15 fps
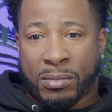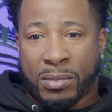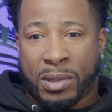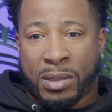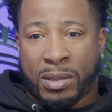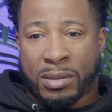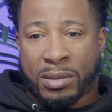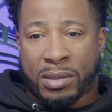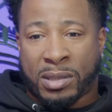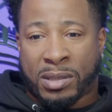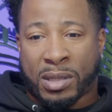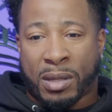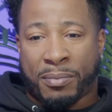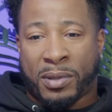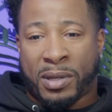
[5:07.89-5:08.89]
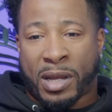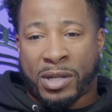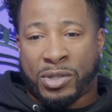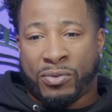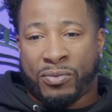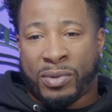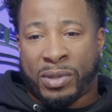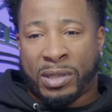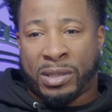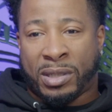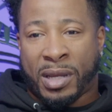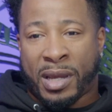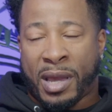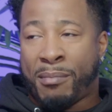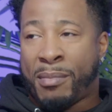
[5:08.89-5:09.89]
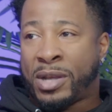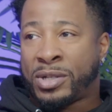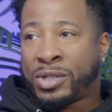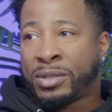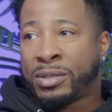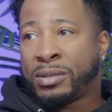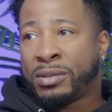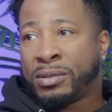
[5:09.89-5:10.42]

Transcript: is is something that you really can't measure,